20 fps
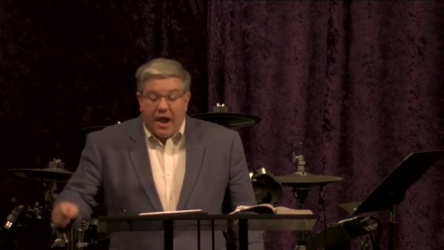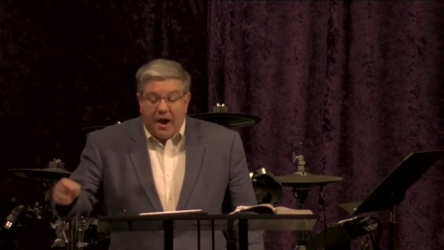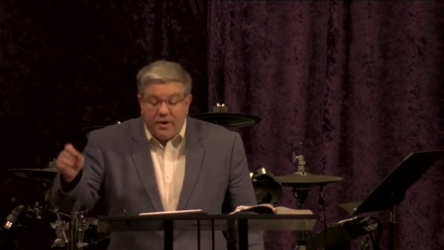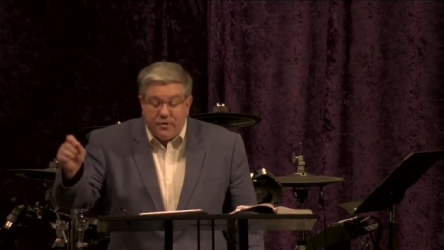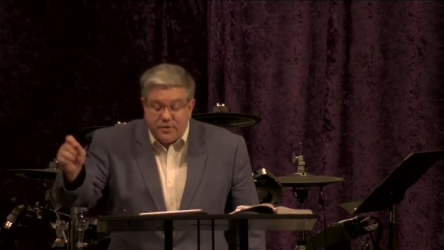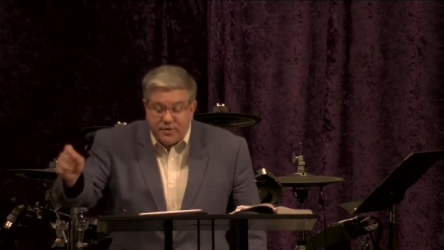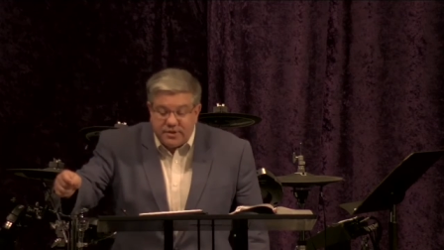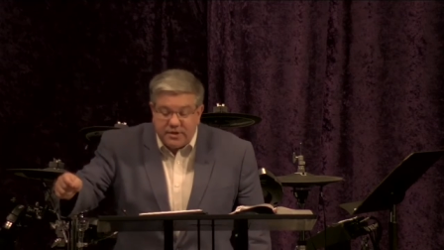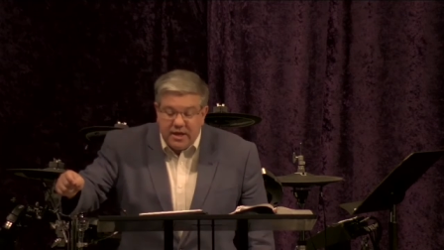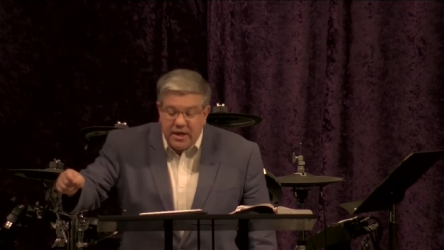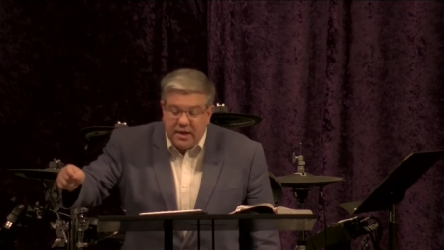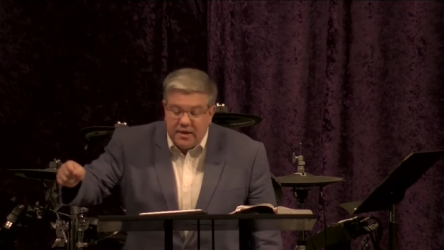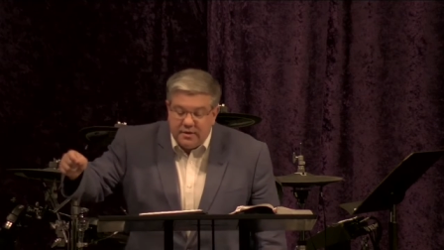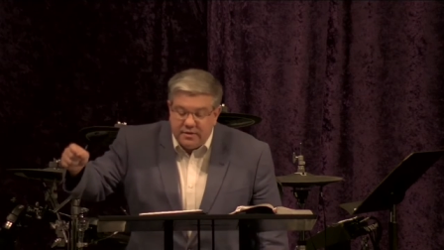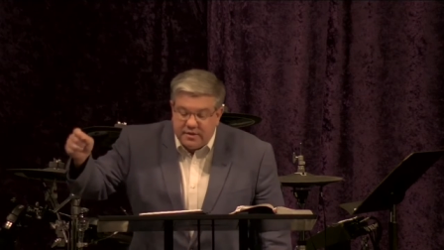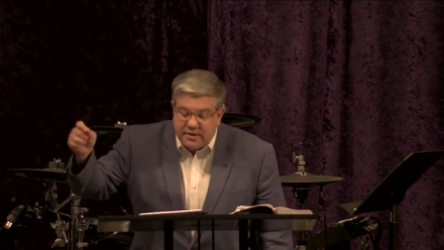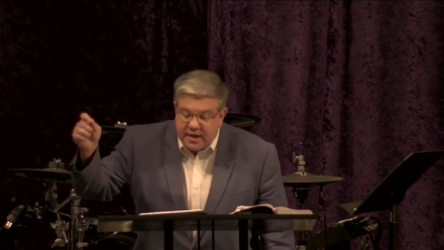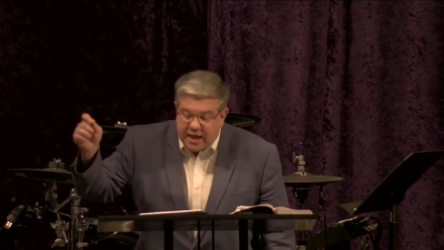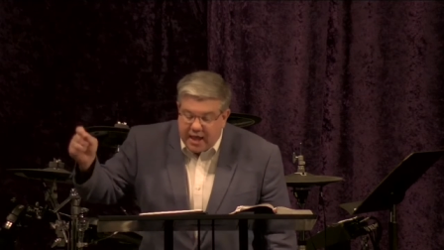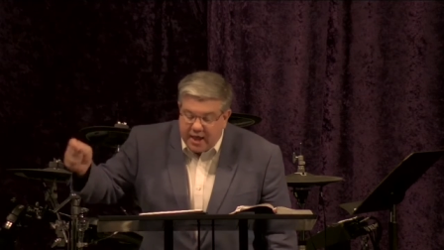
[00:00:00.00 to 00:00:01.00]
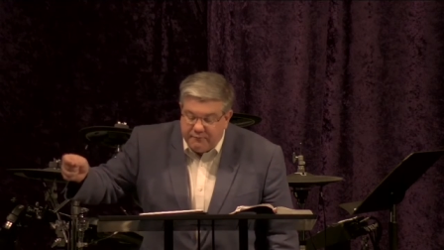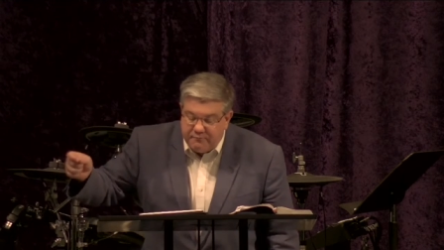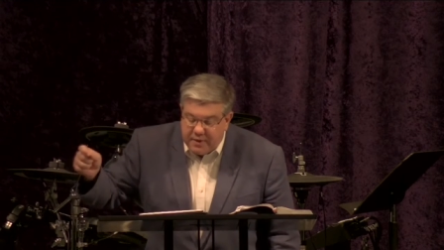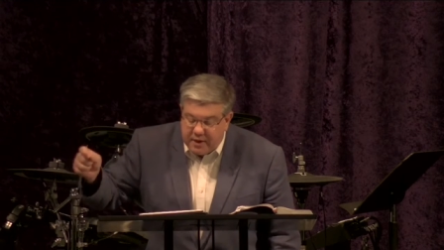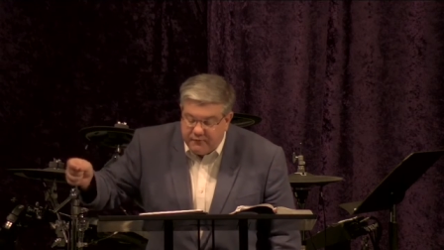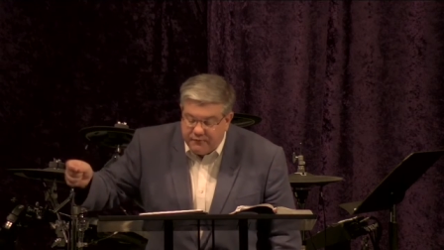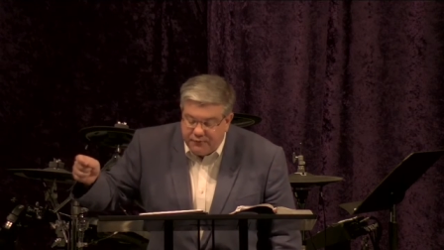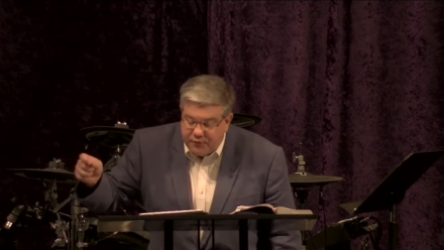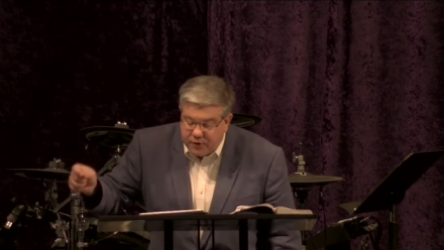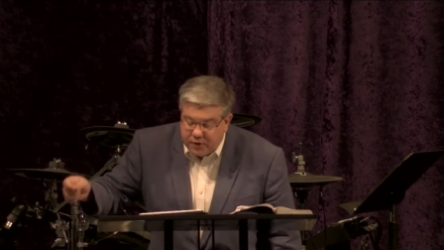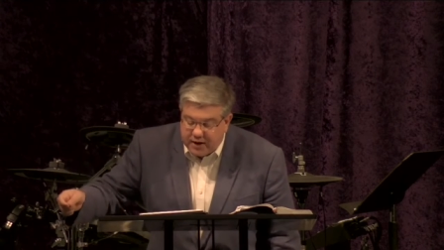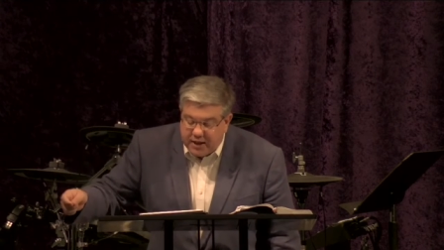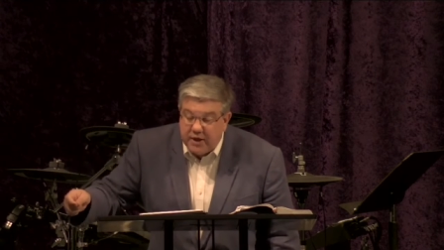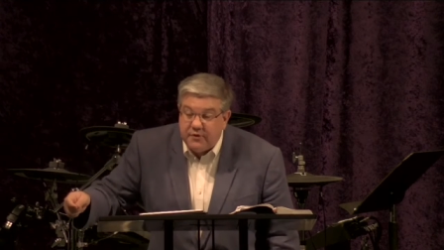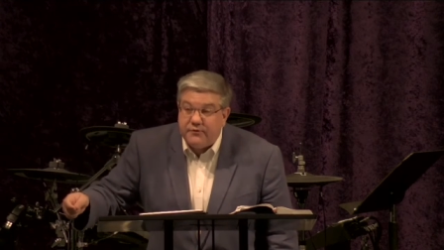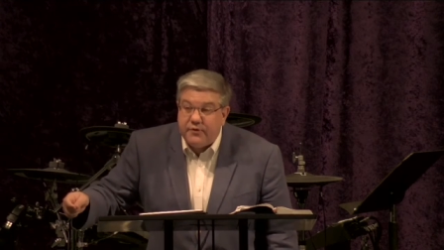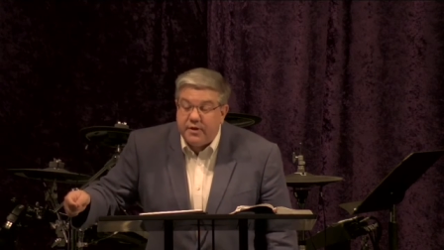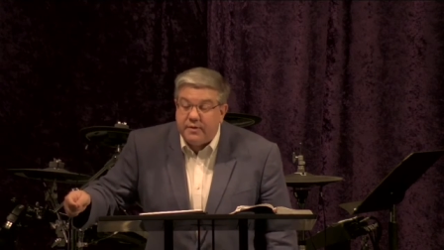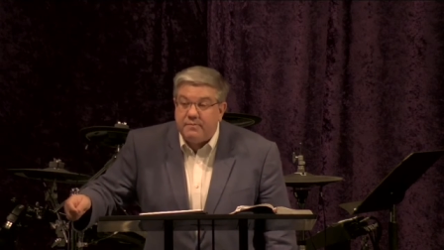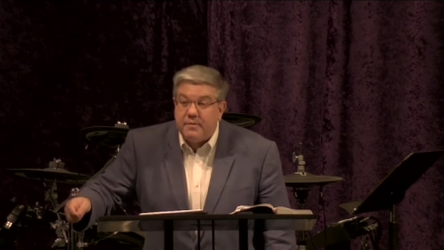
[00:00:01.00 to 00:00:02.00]
Our sins have been
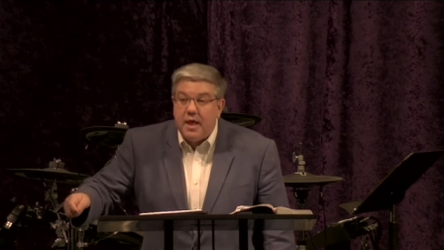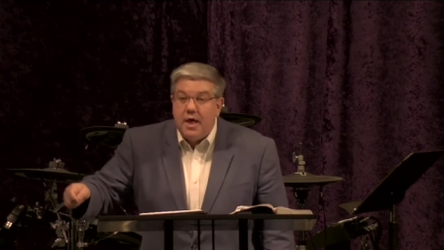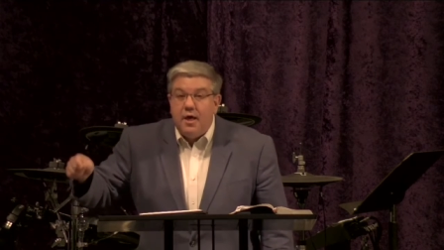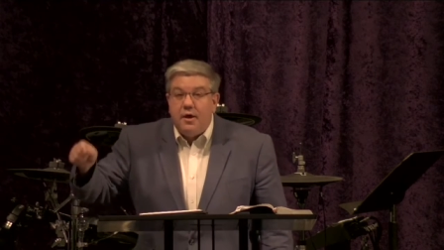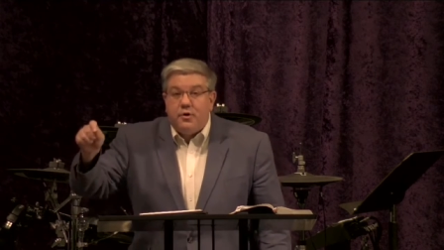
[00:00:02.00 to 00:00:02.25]
forgiven.